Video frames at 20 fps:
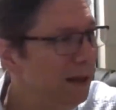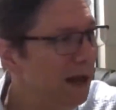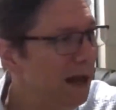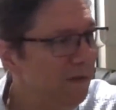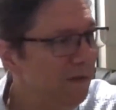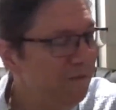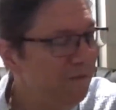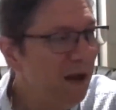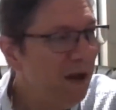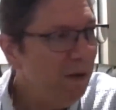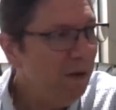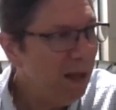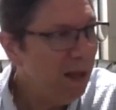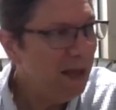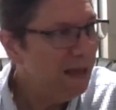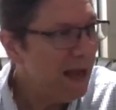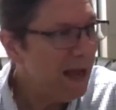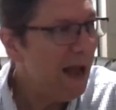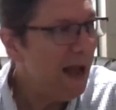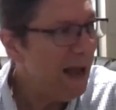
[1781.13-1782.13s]
I felt
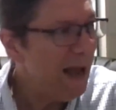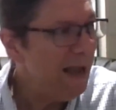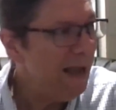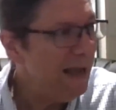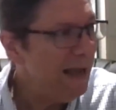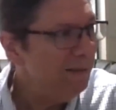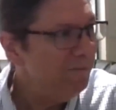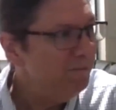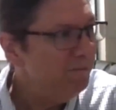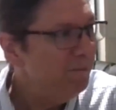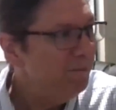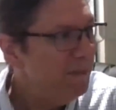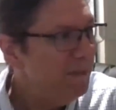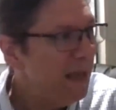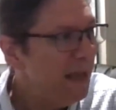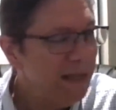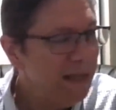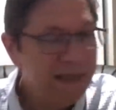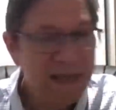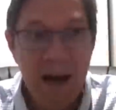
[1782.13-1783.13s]
like I
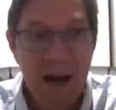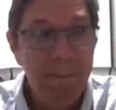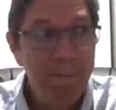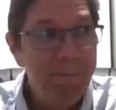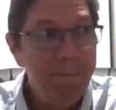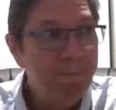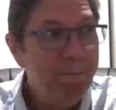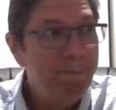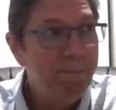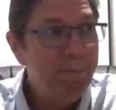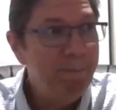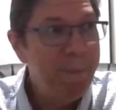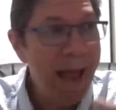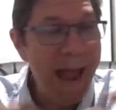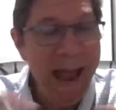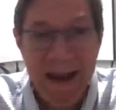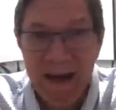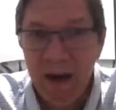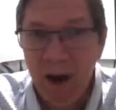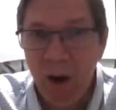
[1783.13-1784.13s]
had come
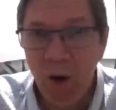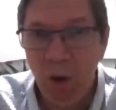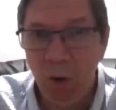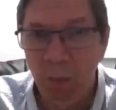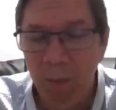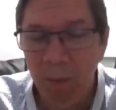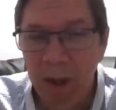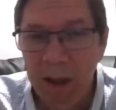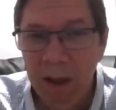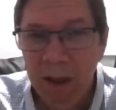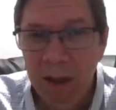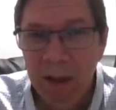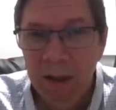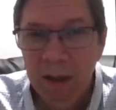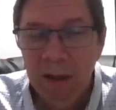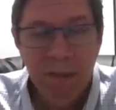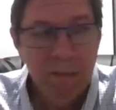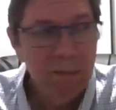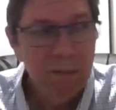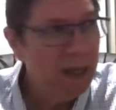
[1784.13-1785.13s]
back home
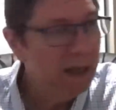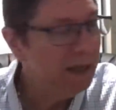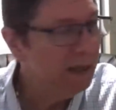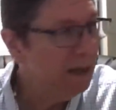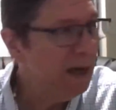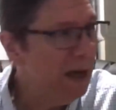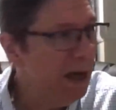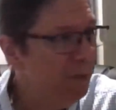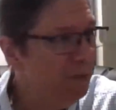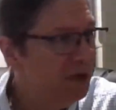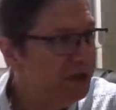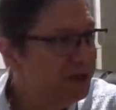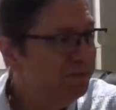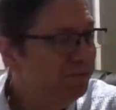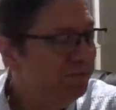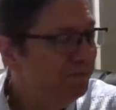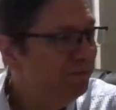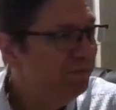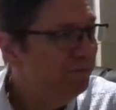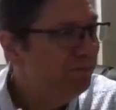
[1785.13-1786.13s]
like I was
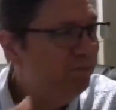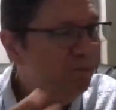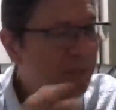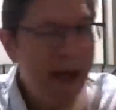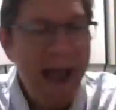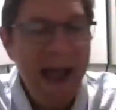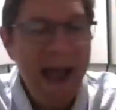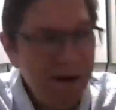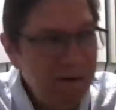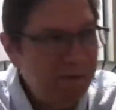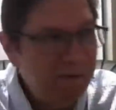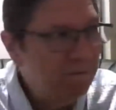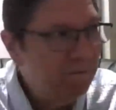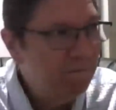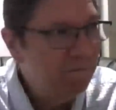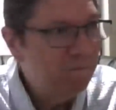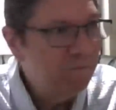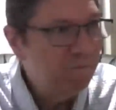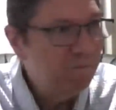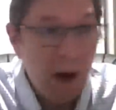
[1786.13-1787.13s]
back
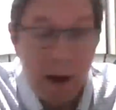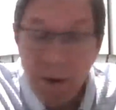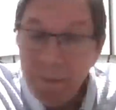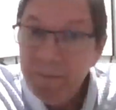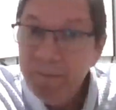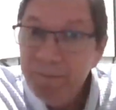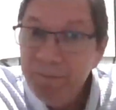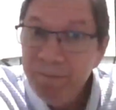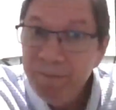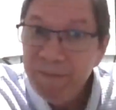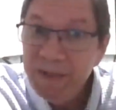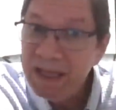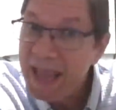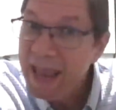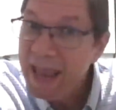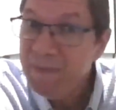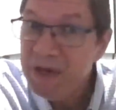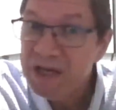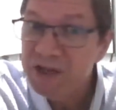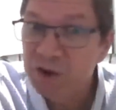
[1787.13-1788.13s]
from the
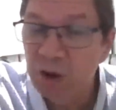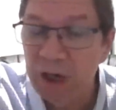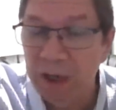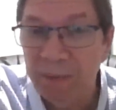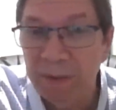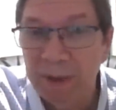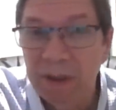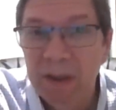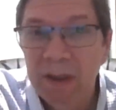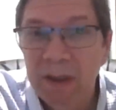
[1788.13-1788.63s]
camping trip.